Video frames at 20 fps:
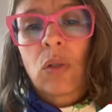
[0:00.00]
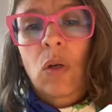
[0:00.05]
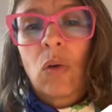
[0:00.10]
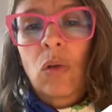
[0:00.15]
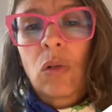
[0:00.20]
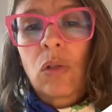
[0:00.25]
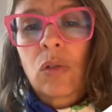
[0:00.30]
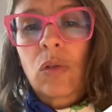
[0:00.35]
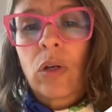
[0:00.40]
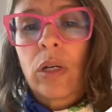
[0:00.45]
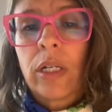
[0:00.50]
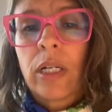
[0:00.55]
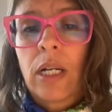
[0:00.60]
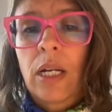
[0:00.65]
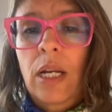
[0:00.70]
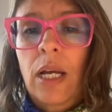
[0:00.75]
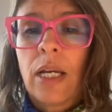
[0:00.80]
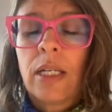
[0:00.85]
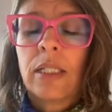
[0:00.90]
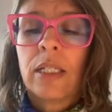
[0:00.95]
also
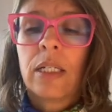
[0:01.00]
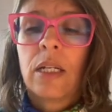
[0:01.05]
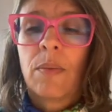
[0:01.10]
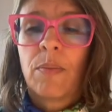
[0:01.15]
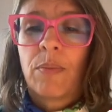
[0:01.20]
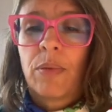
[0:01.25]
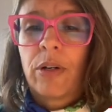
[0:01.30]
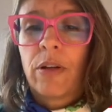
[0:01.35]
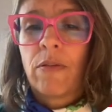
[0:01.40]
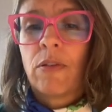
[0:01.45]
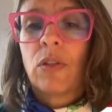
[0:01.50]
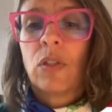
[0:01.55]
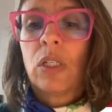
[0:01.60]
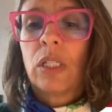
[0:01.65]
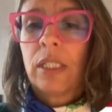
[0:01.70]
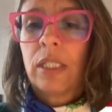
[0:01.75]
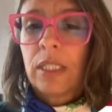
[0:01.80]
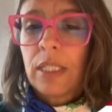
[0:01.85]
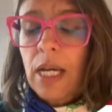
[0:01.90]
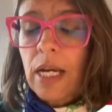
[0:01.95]
analyzed in a previous
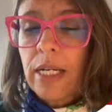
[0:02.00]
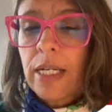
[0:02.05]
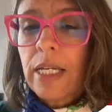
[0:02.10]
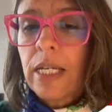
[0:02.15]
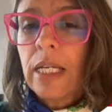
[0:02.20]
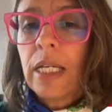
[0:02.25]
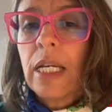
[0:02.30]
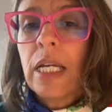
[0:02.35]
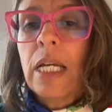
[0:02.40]
study.